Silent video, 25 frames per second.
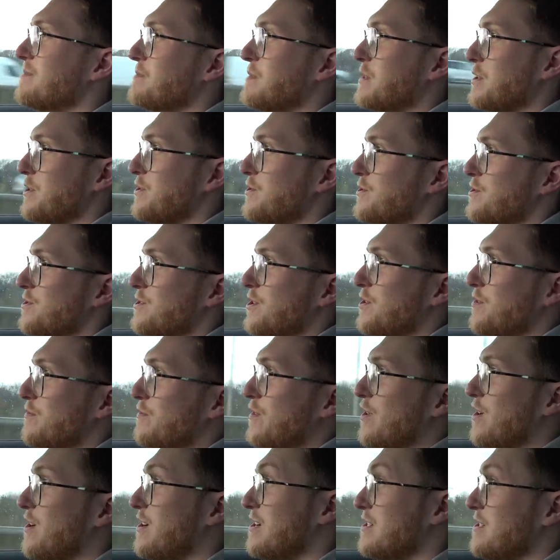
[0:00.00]
because no, so
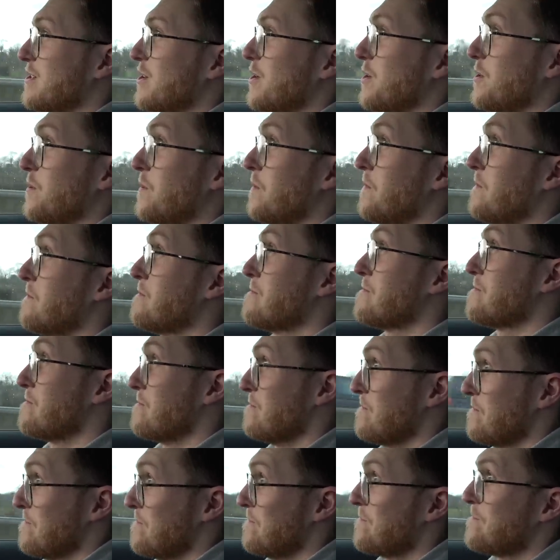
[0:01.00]
don't. far, you know,
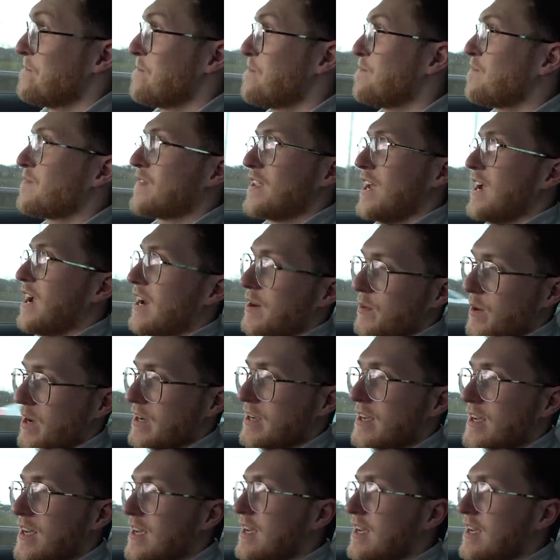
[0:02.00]
mm, yeah, anyway,